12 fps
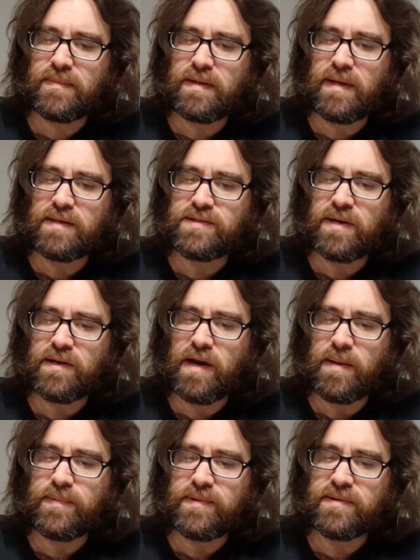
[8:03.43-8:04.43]
Yeah, John
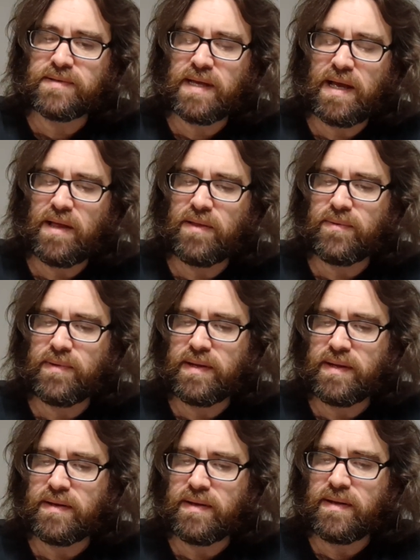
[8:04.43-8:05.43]
Carpenter's
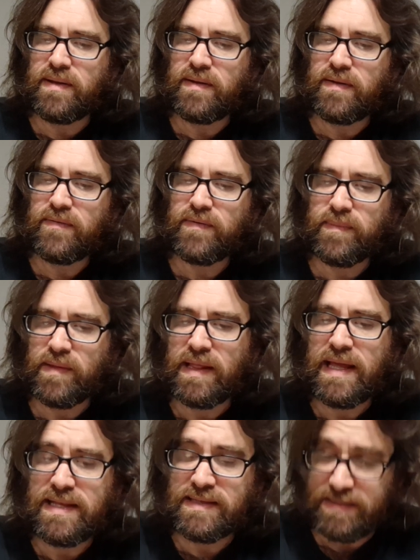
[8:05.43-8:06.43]
Halloween from the
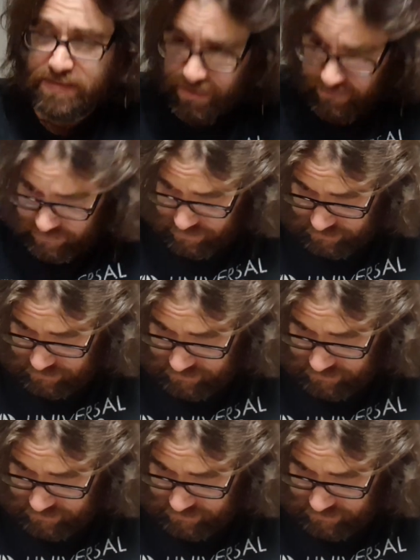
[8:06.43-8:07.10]
late 70s, at